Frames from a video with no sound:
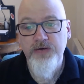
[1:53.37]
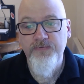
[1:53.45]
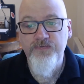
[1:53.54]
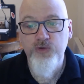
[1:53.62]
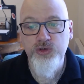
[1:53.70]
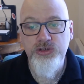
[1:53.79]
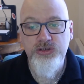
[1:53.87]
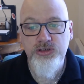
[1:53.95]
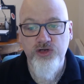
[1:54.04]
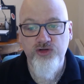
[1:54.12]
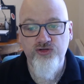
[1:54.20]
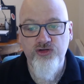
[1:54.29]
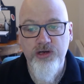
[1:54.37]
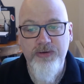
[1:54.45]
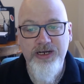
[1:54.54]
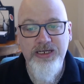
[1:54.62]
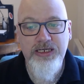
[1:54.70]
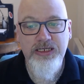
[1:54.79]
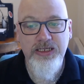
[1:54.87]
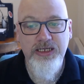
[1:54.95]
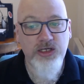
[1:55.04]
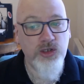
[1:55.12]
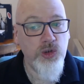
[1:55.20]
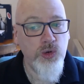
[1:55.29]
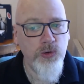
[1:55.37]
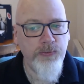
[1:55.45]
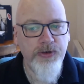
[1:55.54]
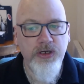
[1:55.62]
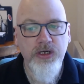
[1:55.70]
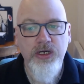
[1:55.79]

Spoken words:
Frozen Tundra by Elite Cube,